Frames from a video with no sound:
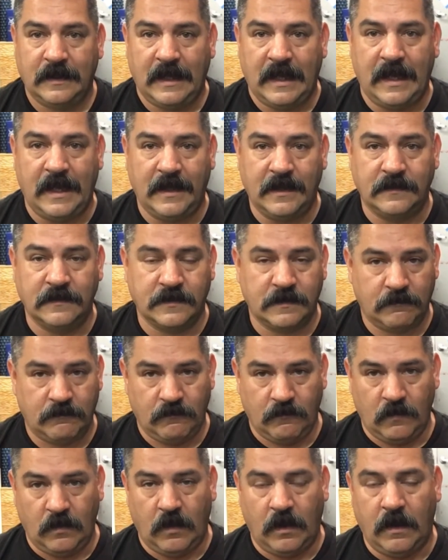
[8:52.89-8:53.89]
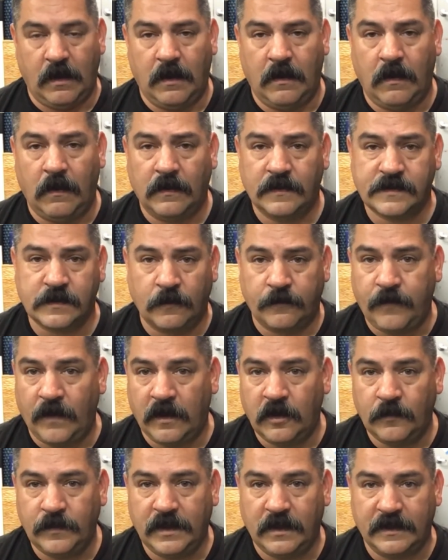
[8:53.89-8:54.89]
And also
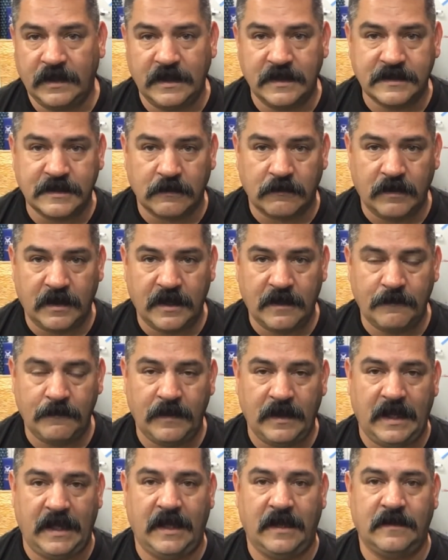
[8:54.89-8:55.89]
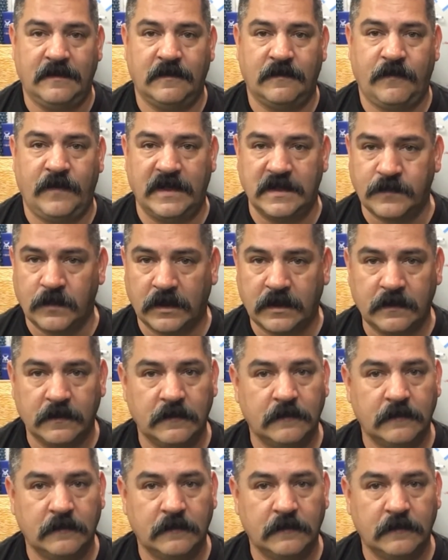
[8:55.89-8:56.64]
follow me on Instagram and Facebook.